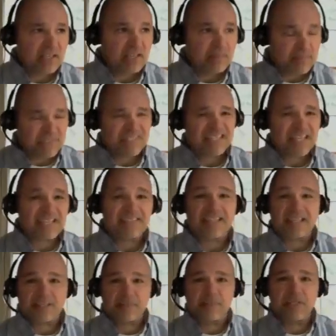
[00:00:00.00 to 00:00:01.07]
mistakes
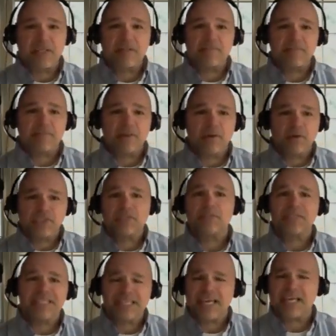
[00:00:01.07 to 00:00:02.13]
that could be
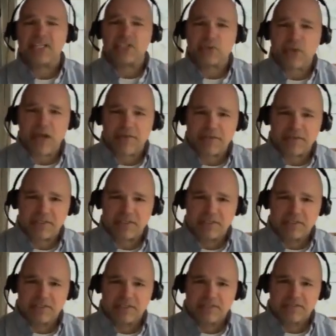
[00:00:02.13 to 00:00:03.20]
ultimately catastrophic
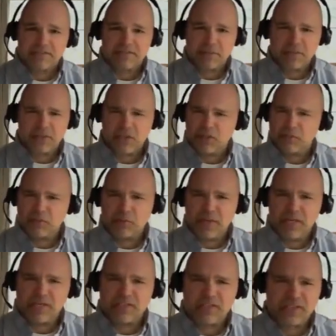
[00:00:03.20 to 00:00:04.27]
for the human
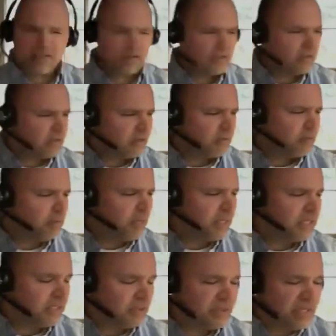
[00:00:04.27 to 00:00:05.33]
race but
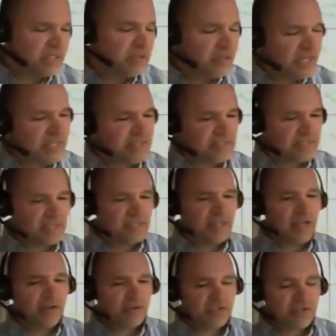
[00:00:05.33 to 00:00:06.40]
you then you can't
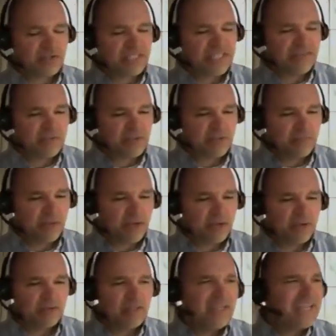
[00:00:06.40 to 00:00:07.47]
acknowledge there's an evil
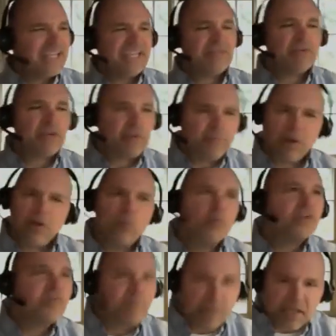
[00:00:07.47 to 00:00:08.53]
cabal. An evil cabal
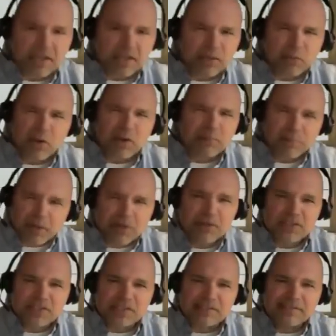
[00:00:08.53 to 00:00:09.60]
wouldn't have picked the wrong
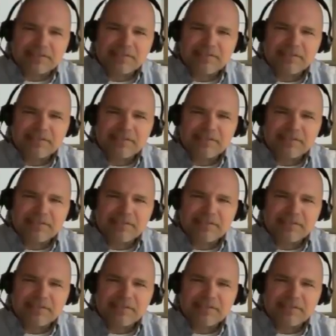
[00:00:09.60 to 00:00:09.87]
person.